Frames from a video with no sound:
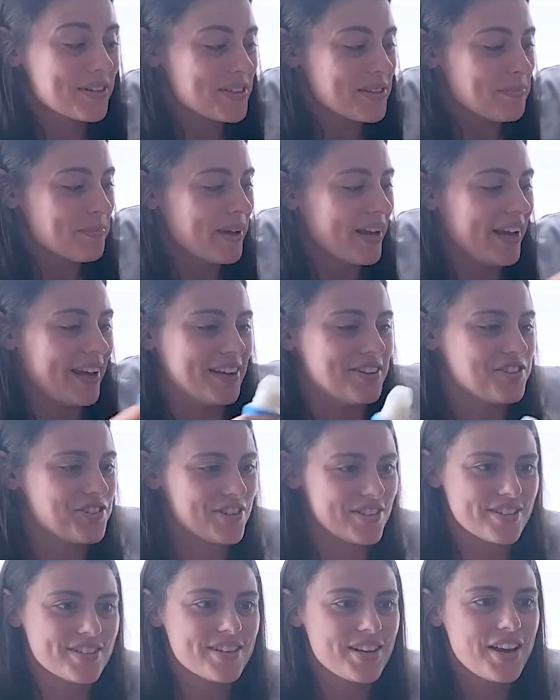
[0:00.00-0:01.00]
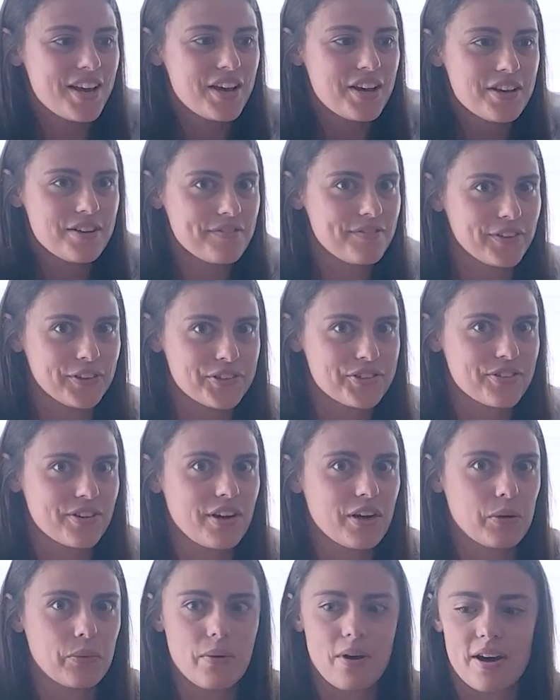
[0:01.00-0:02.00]
to me. It's just
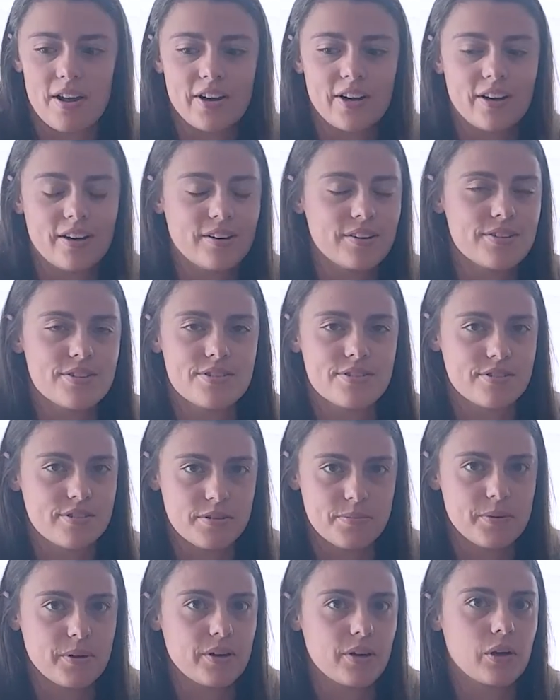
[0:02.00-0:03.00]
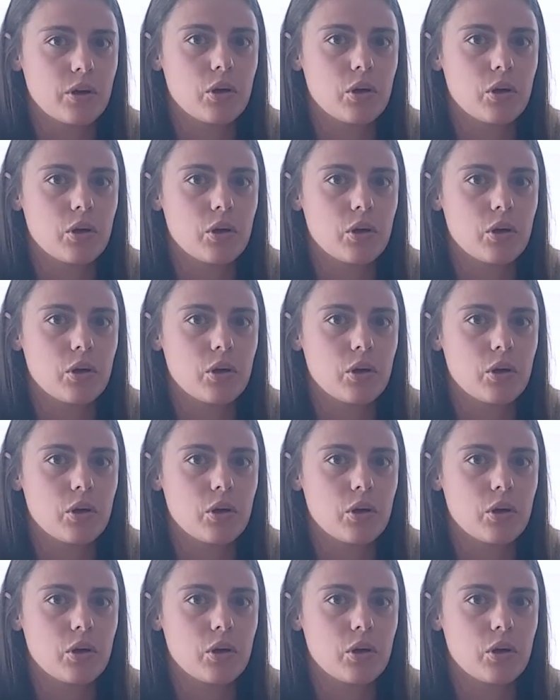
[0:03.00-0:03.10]
filtering water super